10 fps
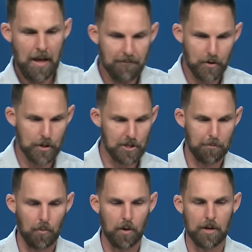in verse
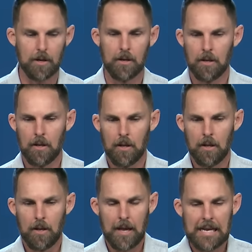number one.
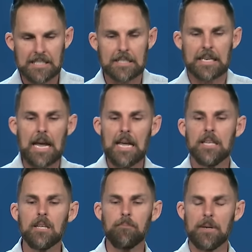He says,
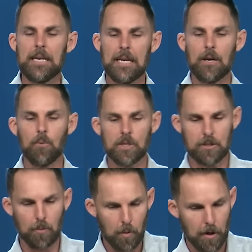In the beginning
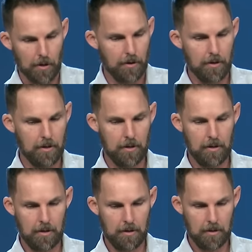was the Word,
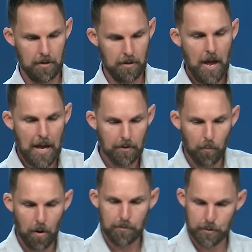and the
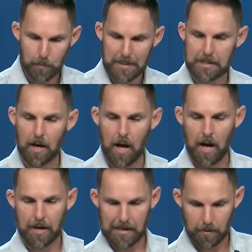Word was with
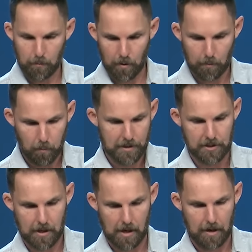God, and the Word
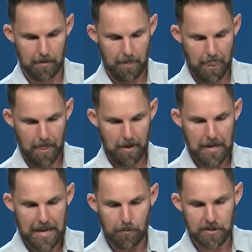was God.
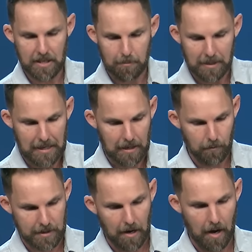He was in the beginning
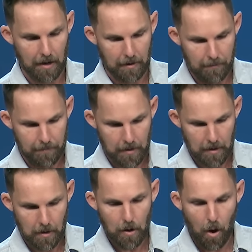with God.
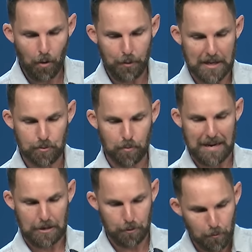All things were
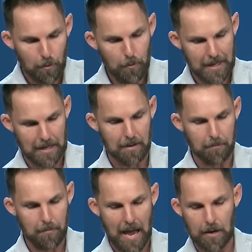made through
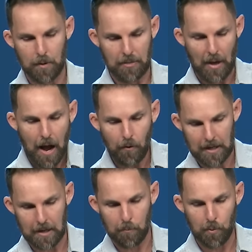him, and
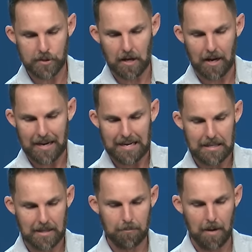without him was not
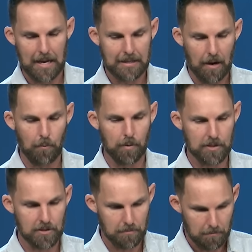anything made that
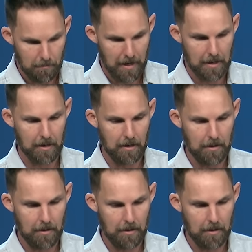was made.